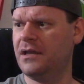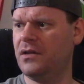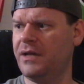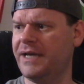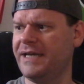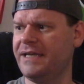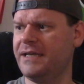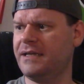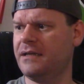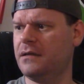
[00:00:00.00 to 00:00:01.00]
like,
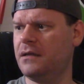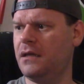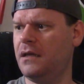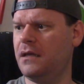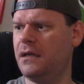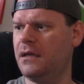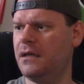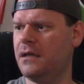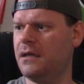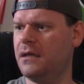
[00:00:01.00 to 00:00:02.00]
it
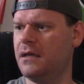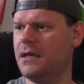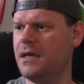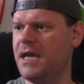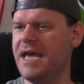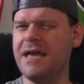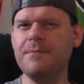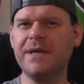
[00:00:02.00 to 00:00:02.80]
hit